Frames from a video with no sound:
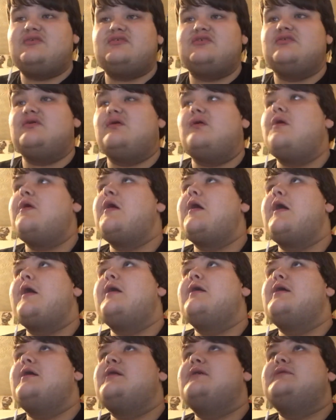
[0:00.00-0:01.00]
too.
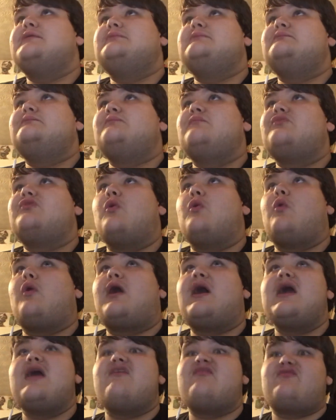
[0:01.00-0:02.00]
The
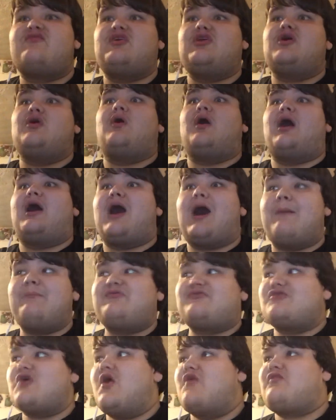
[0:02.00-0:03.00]
wife,
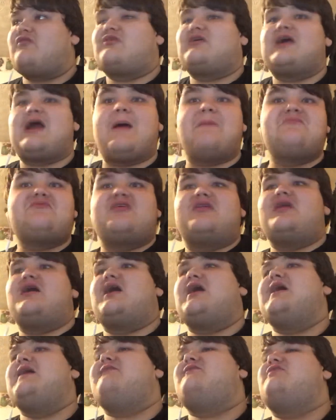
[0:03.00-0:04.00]
hops over, grabs a
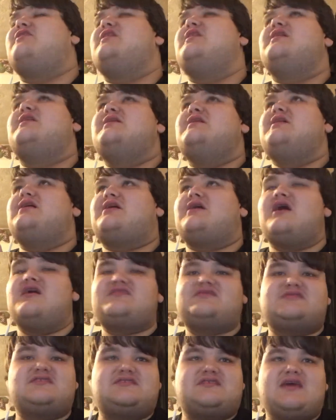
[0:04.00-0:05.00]
knife,
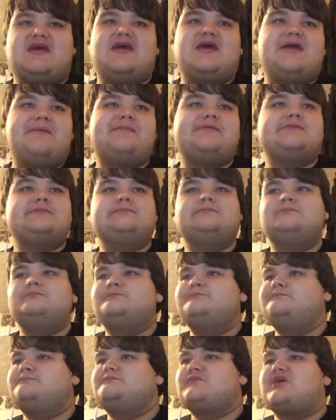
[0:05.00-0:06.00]
cuts the tape,
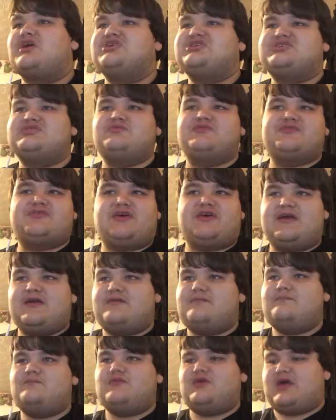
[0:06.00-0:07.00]
because she was
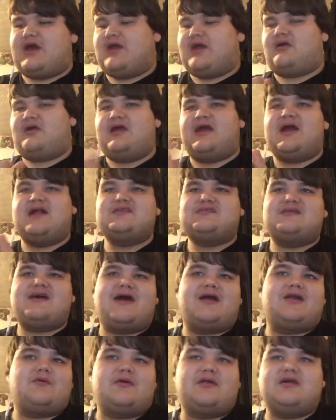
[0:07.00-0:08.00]
like, had her hands
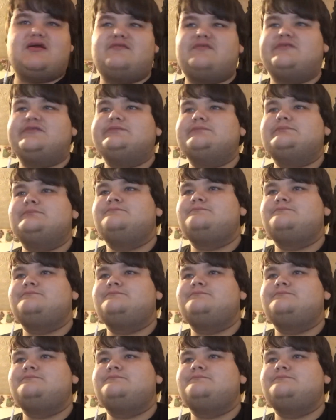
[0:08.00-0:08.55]
tied or whatever.